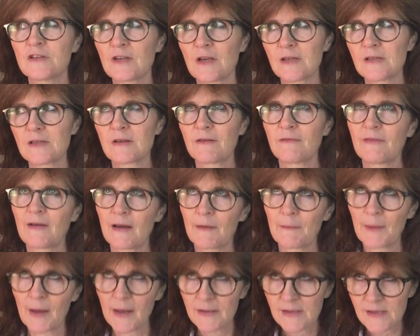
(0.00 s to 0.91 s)

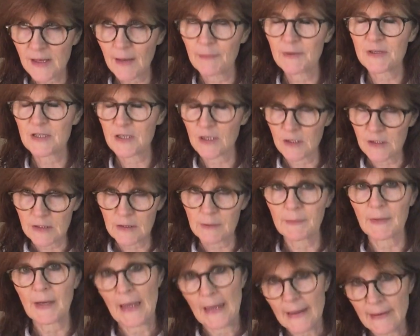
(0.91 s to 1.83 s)
justify my
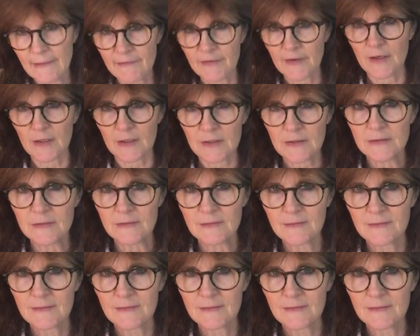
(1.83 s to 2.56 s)
sabotaging behavior.